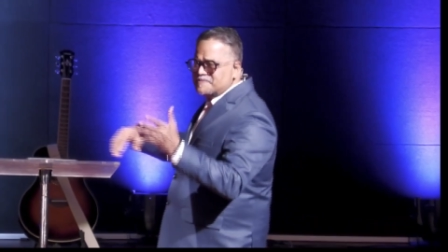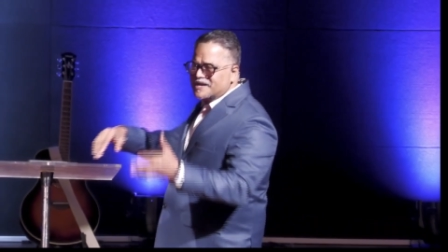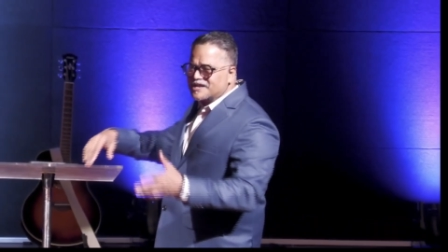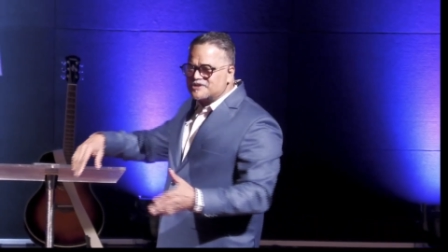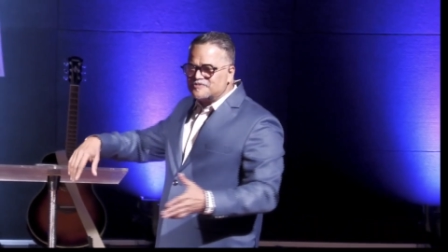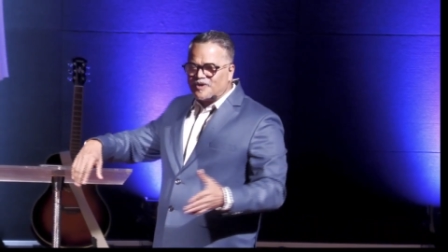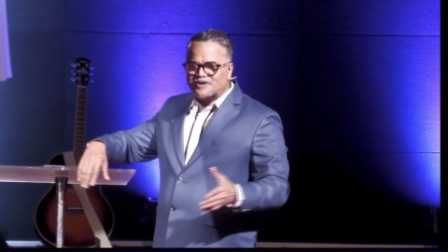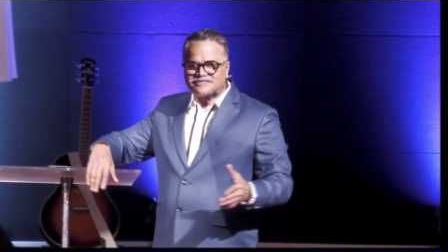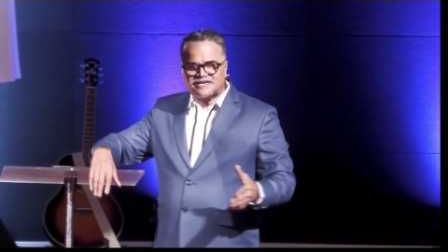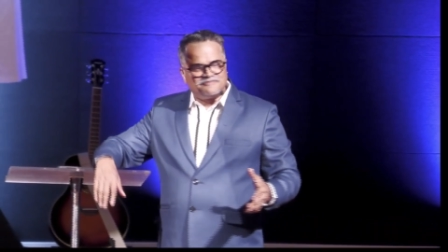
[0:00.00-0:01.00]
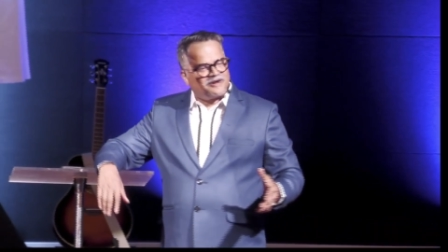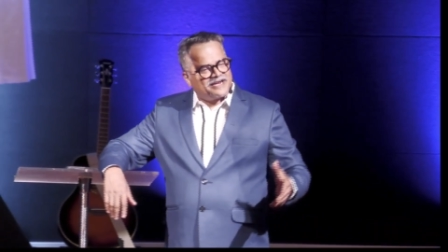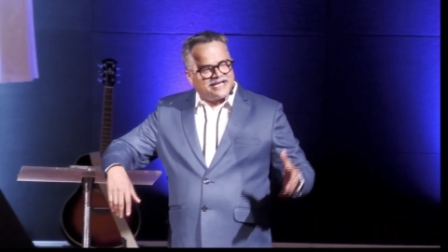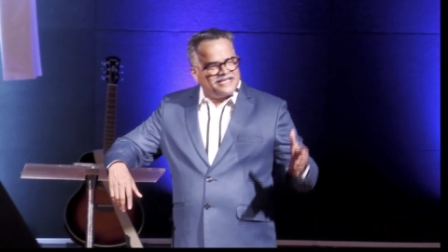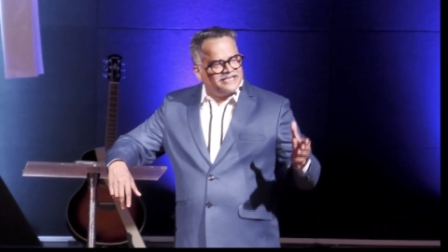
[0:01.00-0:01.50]
made a revolt, and one
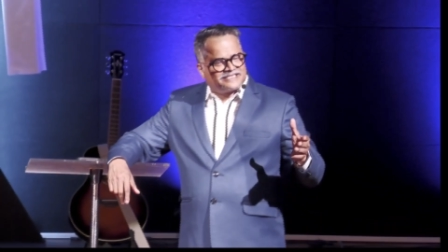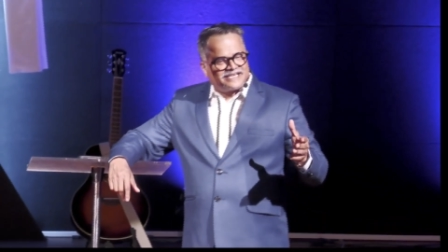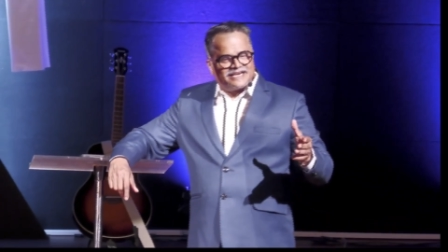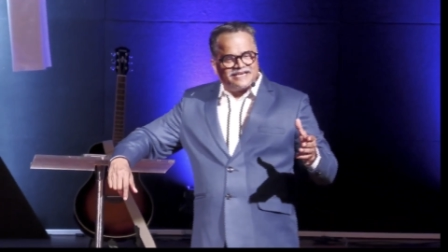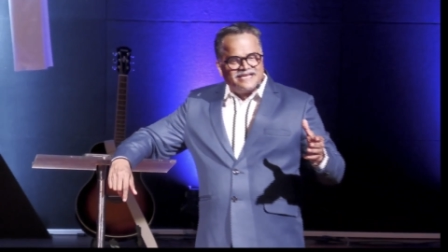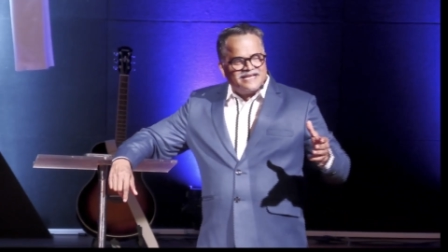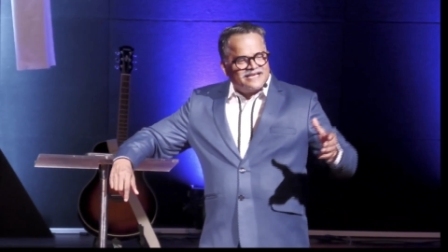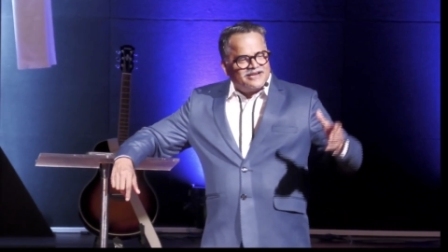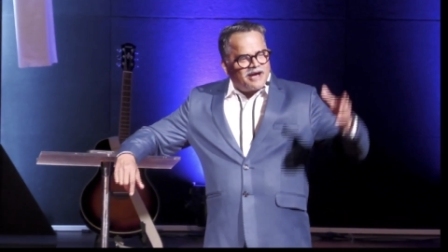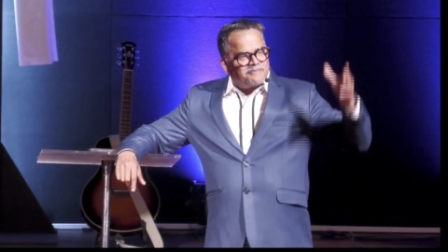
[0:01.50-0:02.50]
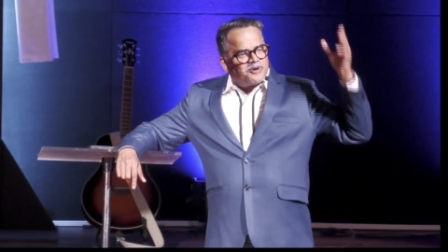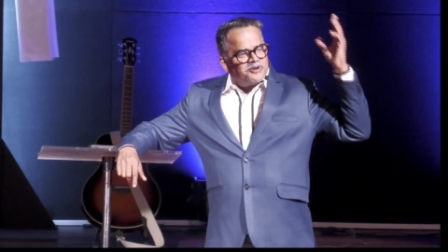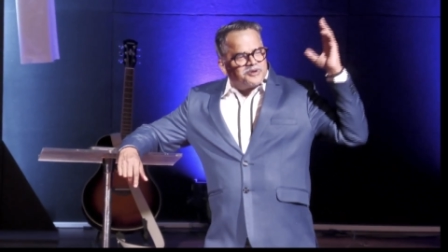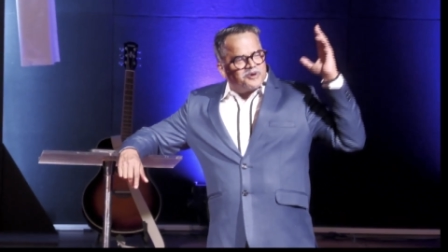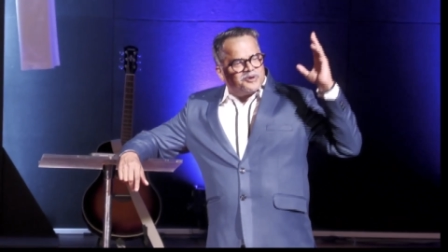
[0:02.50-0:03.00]
day he said, now I'm going
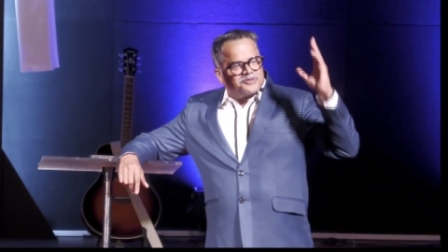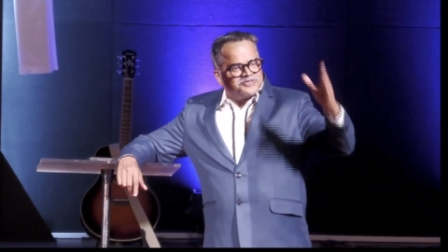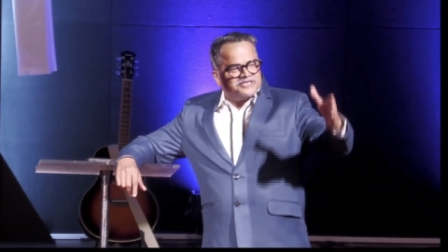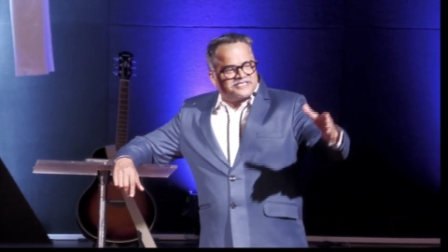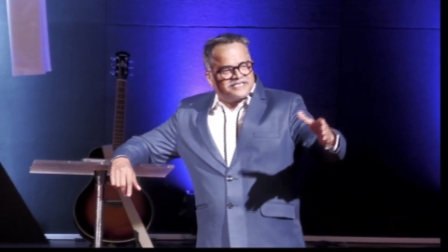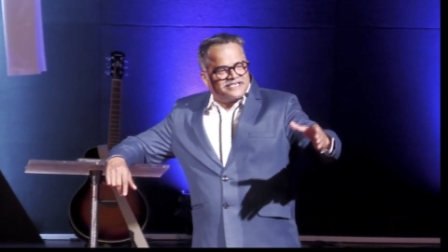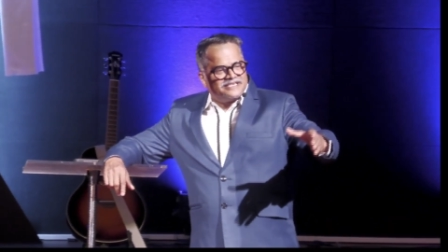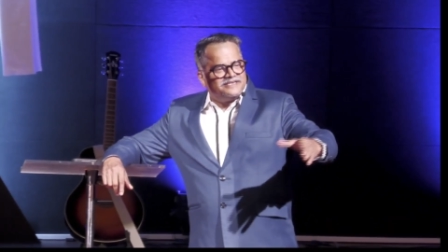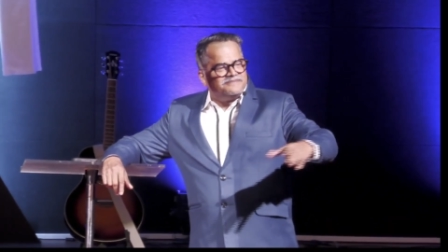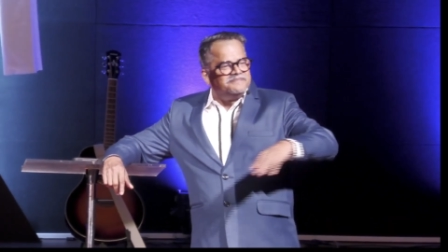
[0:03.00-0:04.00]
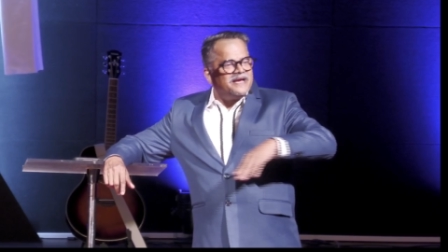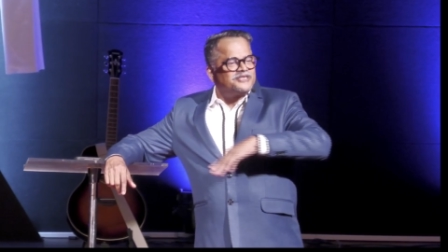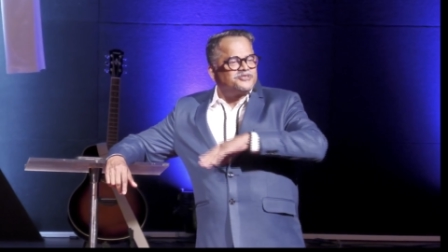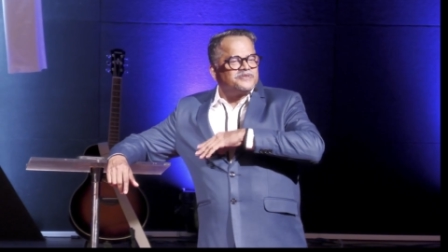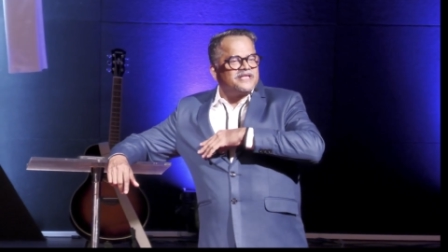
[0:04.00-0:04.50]
to go to the city, make
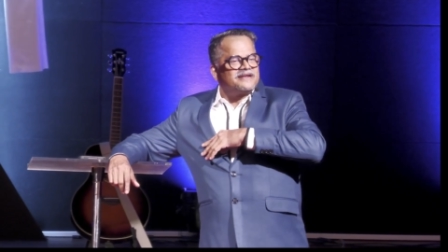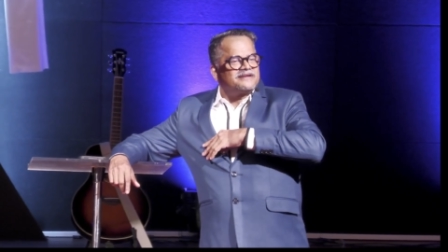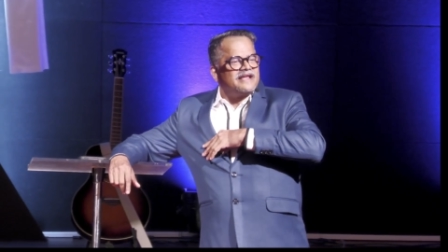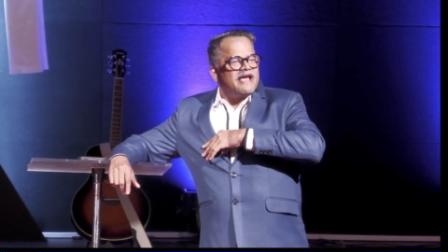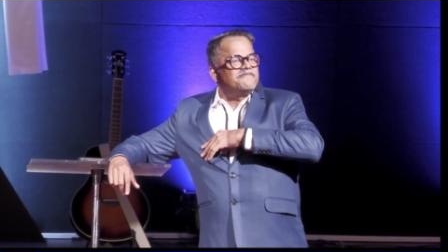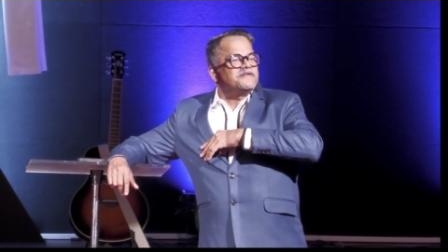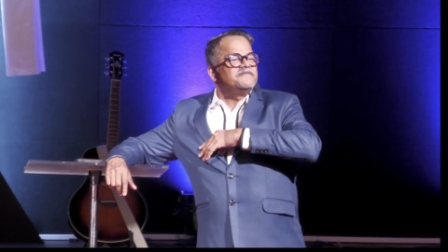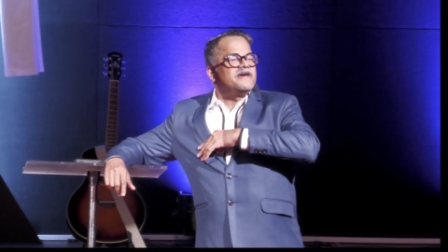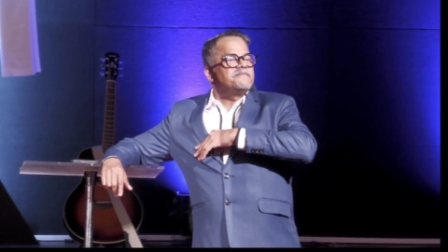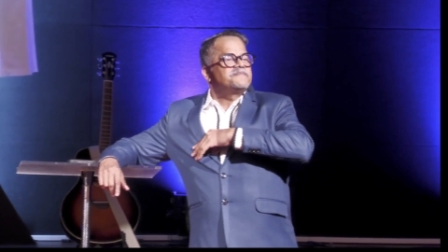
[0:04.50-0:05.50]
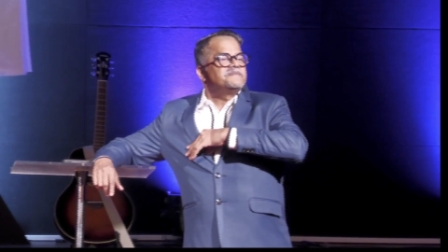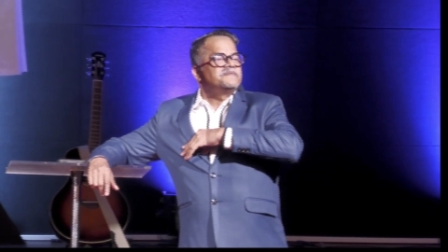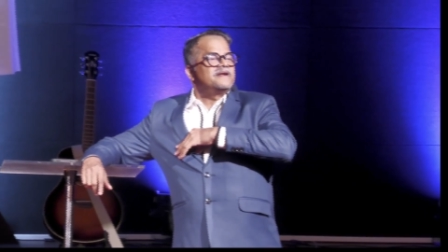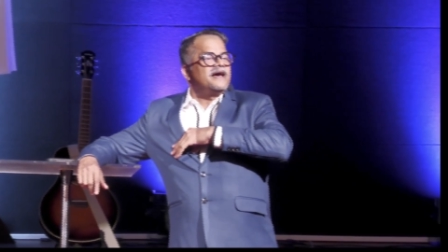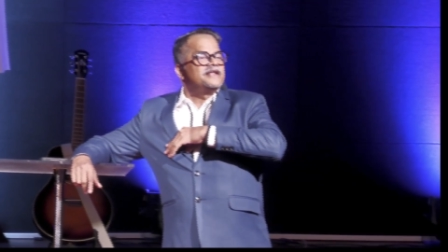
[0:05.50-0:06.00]
sure that everywhere
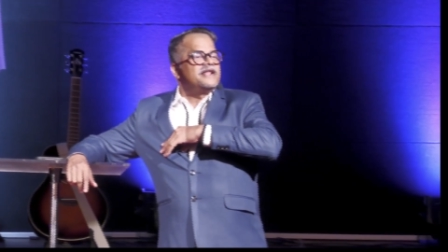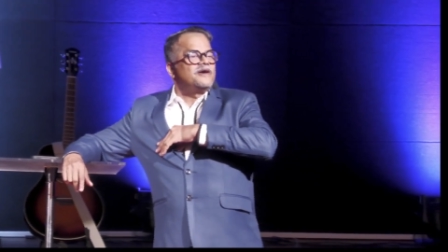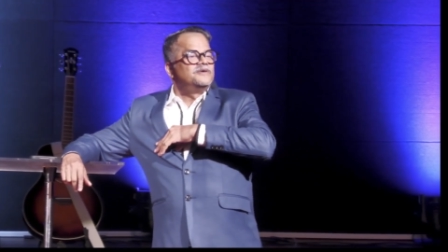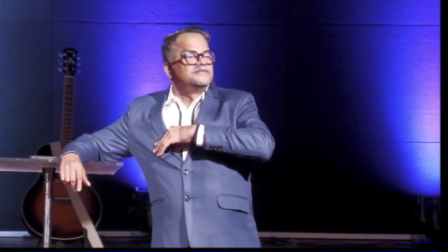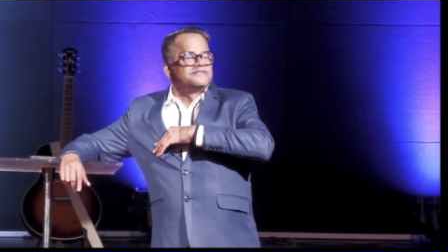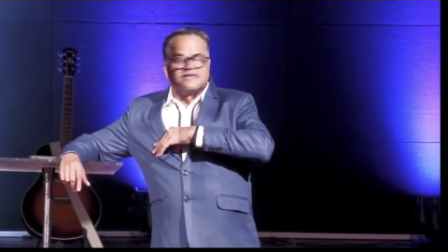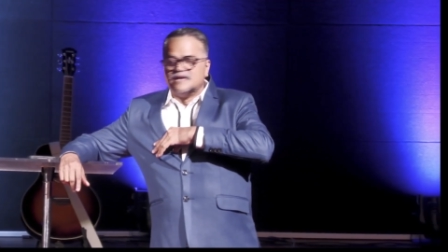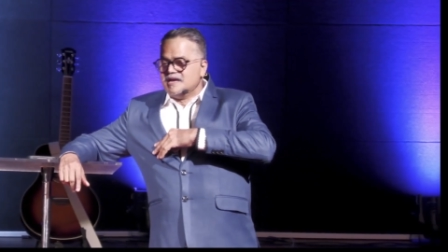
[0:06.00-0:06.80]
people announce,